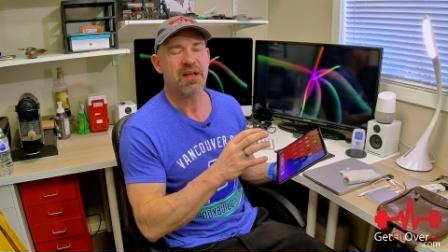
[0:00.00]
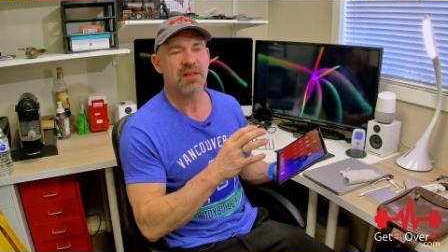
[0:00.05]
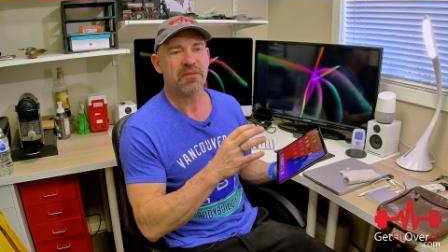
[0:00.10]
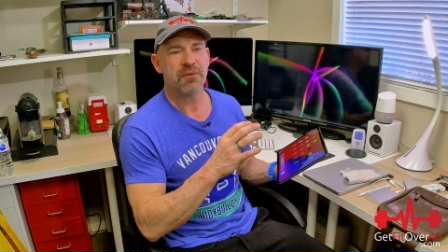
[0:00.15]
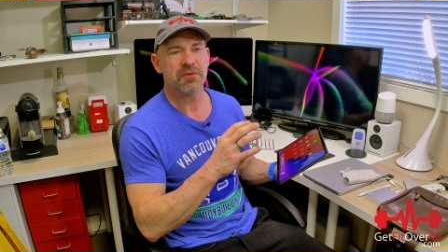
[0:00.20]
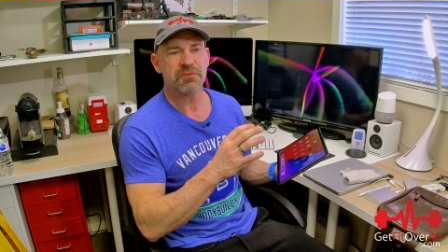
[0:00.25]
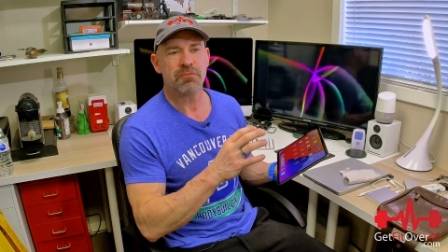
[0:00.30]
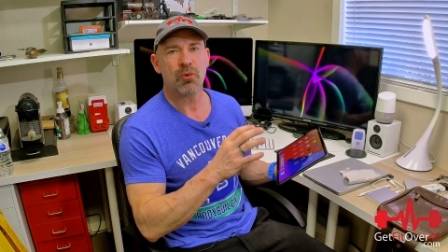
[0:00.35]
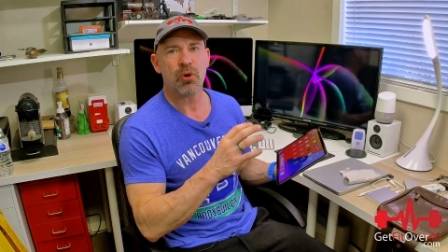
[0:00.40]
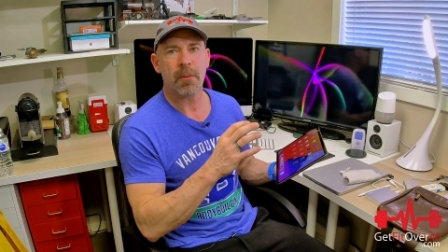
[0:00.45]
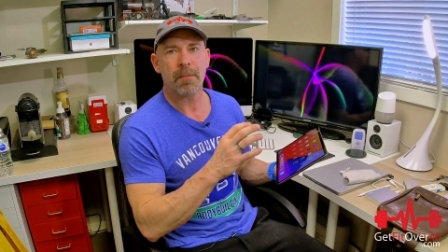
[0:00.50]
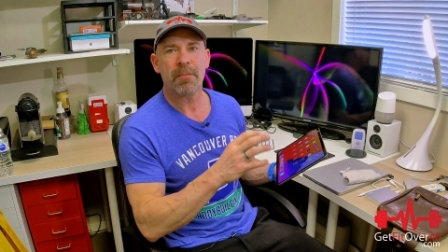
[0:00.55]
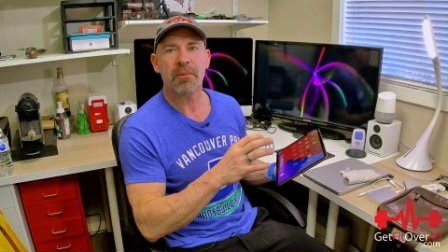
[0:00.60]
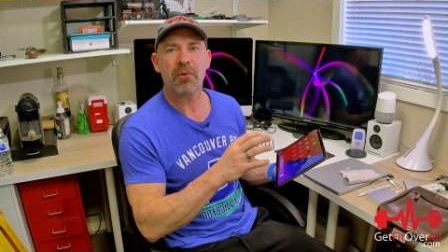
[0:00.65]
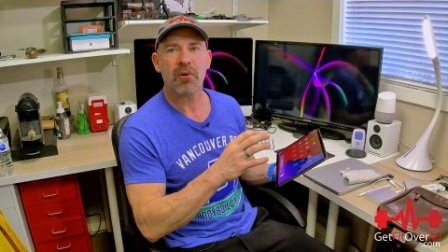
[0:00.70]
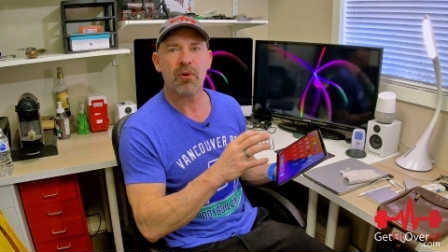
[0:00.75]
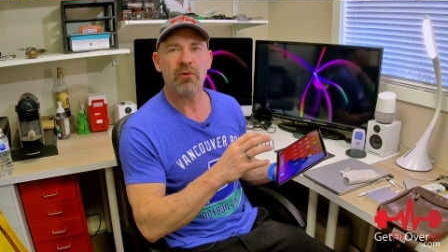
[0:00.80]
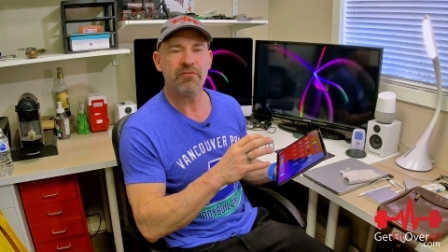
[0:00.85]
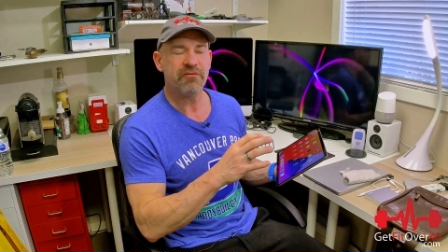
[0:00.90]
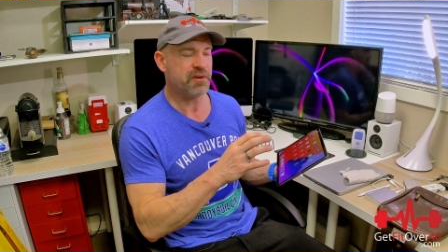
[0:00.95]
those more
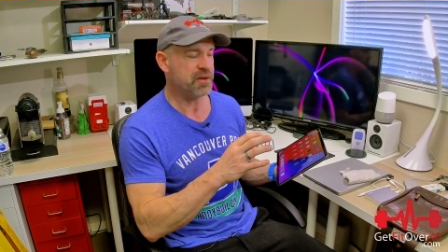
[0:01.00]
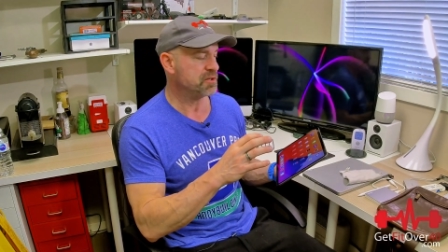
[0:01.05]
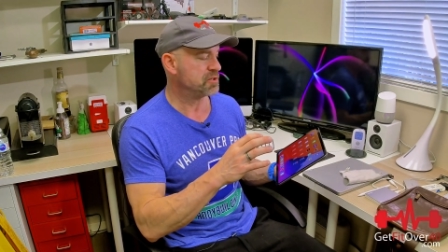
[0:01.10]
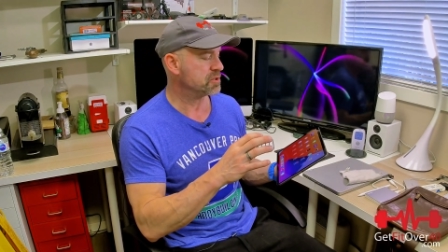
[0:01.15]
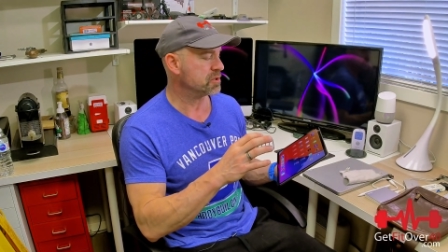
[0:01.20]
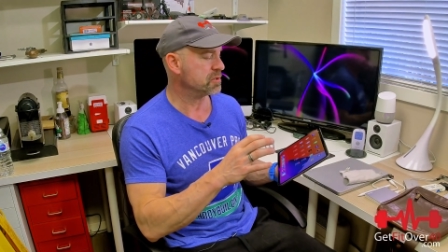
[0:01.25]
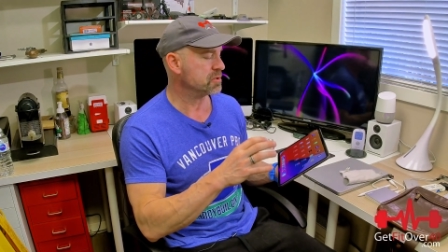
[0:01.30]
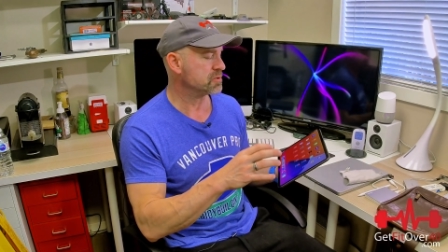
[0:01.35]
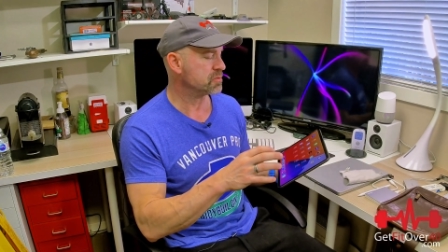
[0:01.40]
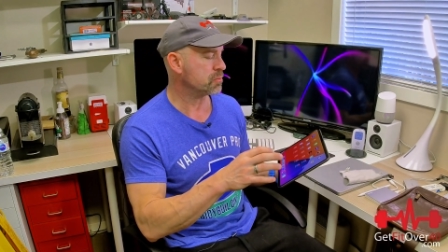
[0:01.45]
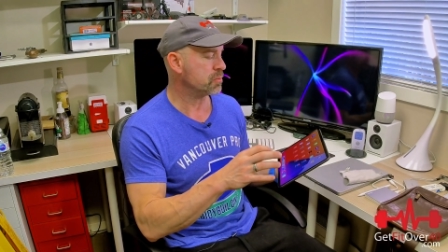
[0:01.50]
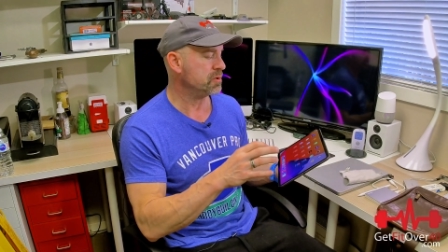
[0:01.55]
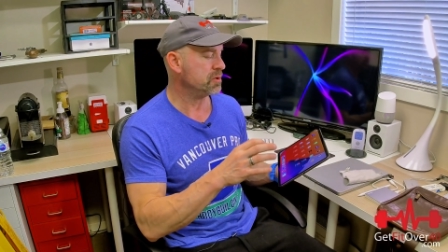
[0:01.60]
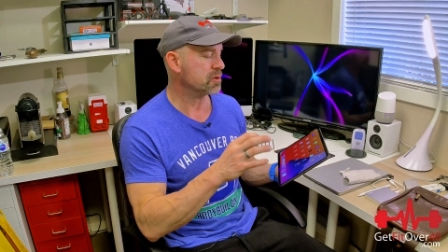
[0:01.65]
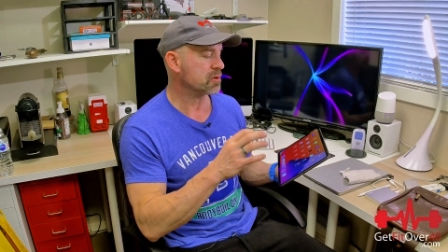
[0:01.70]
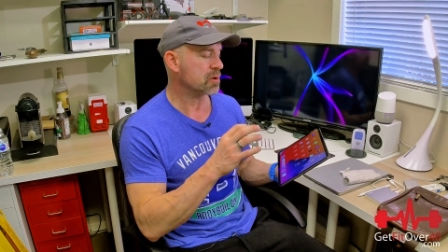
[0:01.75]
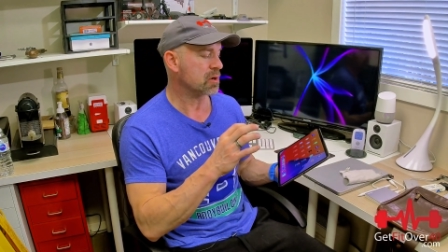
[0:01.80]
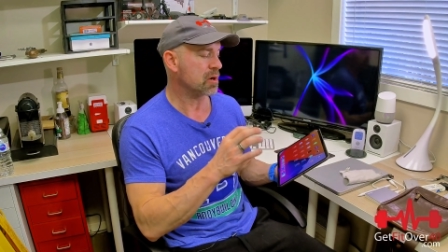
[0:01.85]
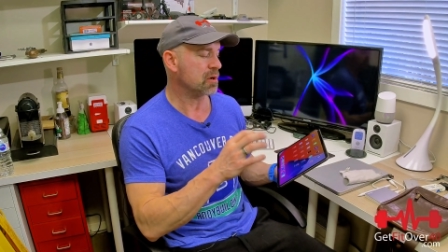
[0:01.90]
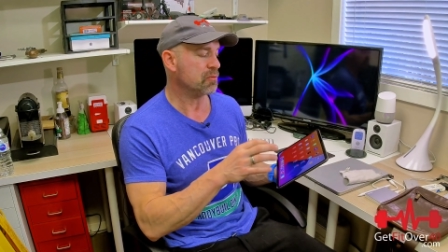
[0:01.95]
pro features when
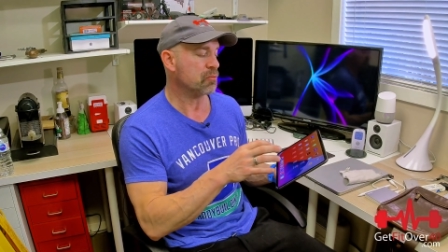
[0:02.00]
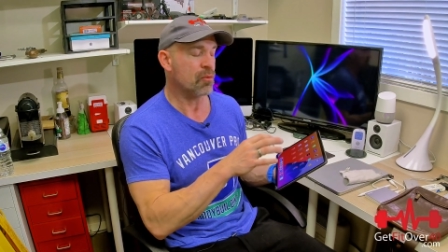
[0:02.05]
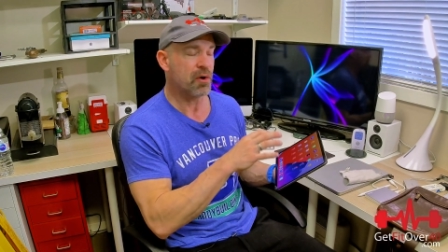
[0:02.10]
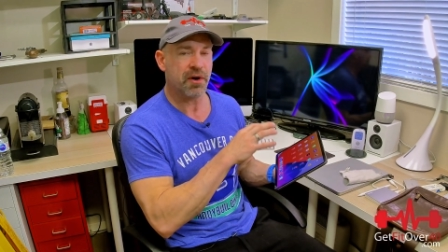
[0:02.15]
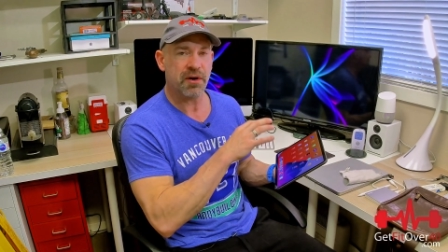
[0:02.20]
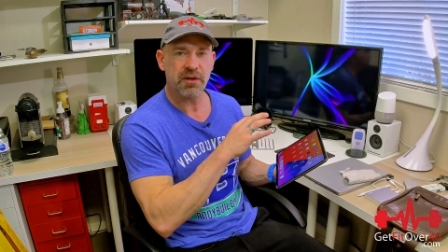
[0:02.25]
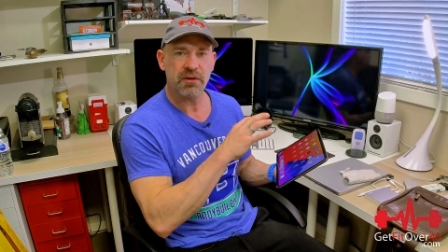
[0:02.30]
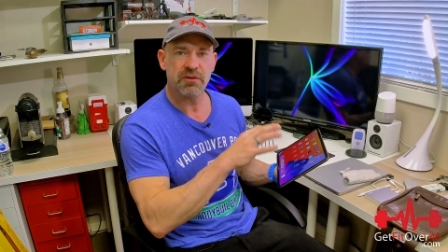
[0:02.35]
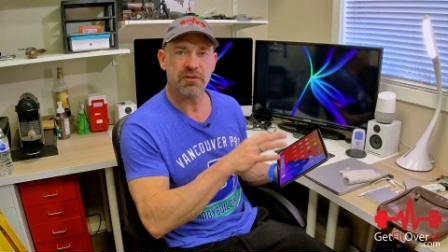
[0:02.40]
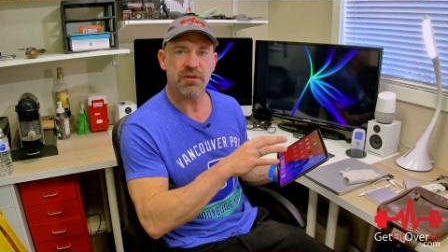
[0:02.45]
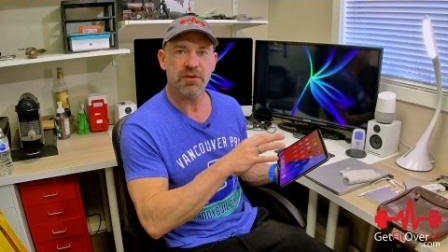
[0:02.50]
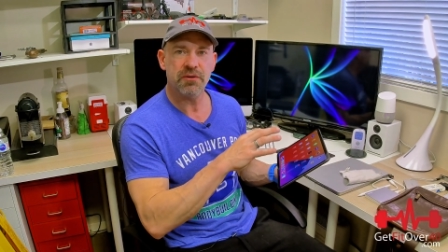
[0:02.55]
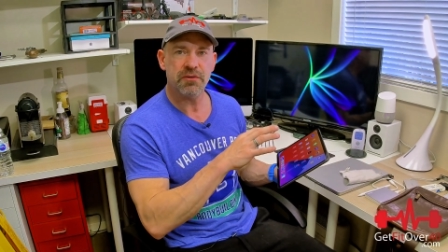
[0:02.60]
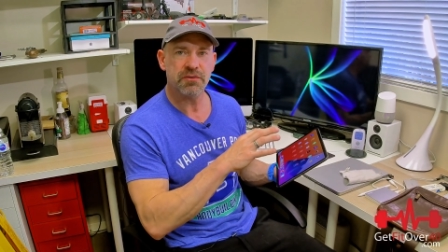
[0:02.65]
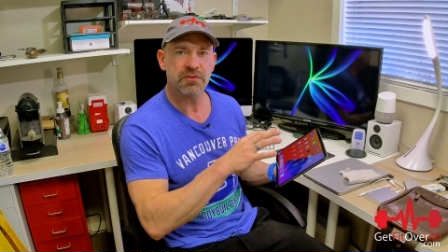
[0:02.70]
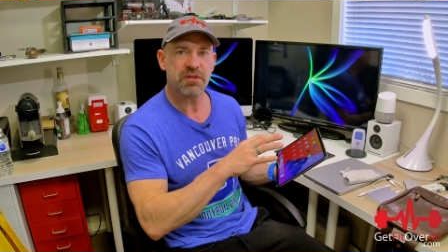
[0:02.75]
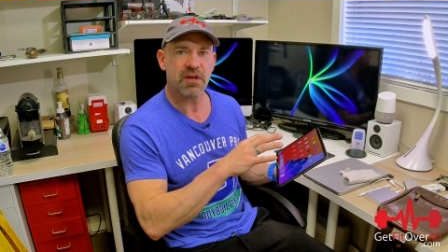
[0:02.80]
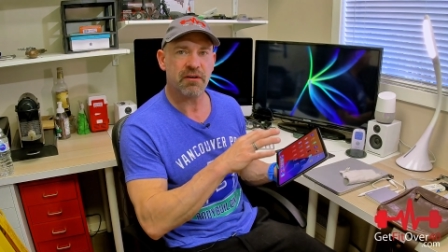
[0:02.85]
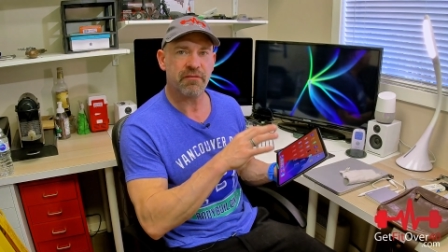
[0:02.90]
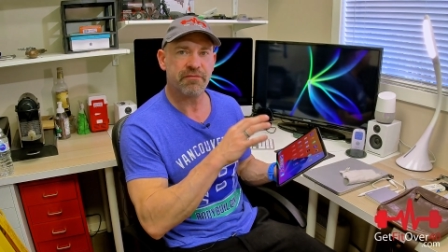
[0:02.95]
you're uh, wanting to
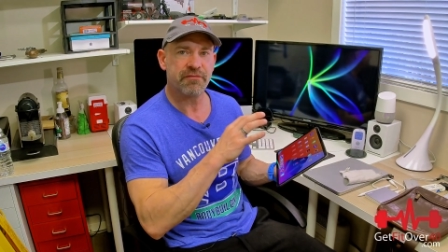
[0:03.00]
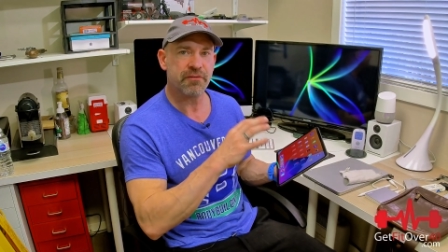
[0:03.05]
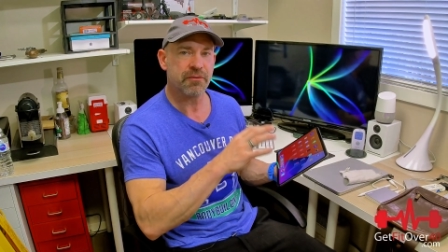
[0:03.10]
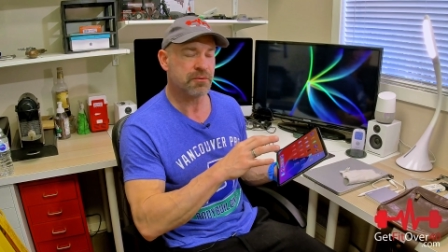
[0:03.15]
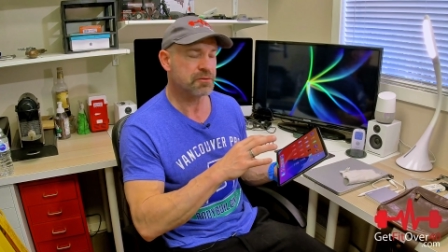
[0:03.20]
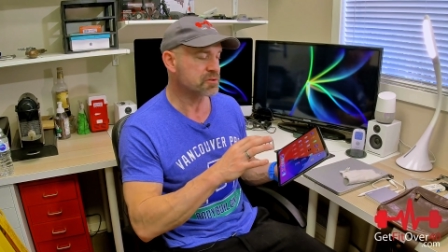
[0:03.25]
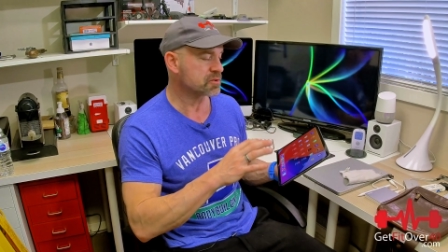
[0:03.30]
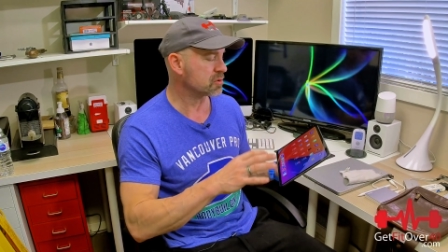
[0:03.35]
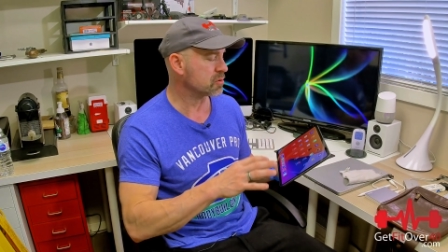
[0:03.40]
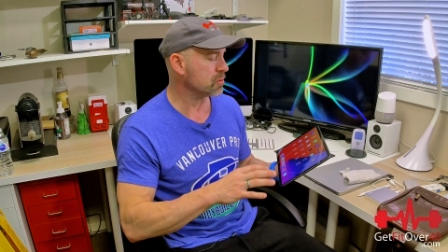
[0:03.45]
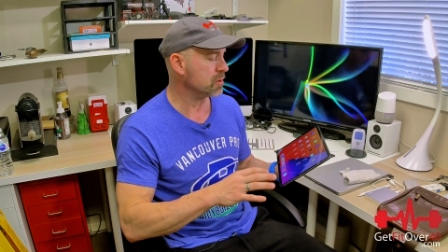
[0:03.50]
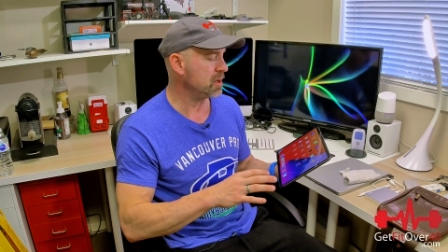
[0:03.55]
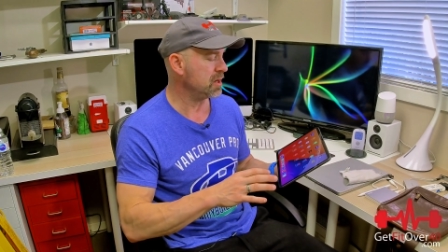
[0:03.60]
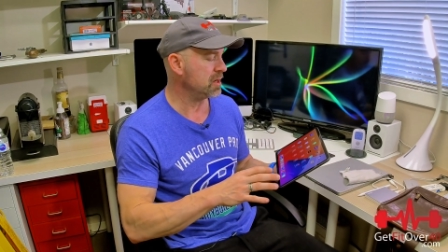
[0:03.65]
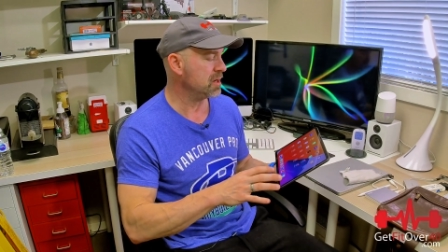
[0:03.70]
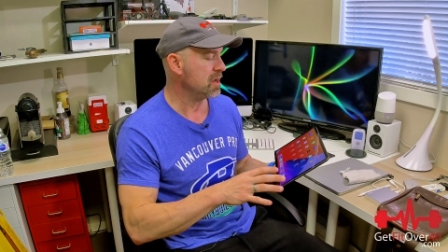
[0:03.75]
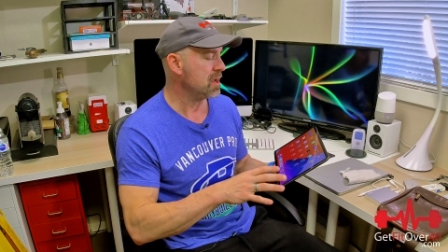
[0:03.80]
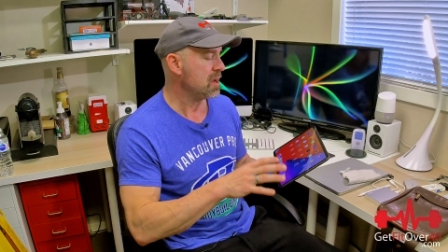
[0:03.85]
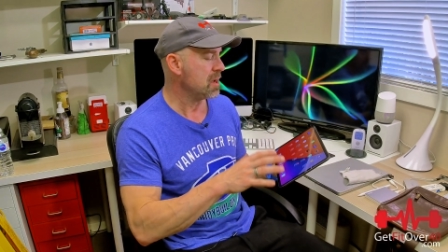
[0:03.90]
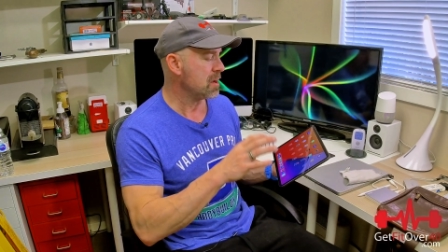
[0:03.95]
use a full
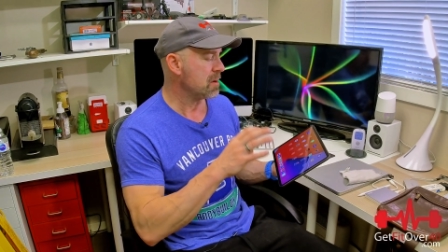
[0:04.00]
screen,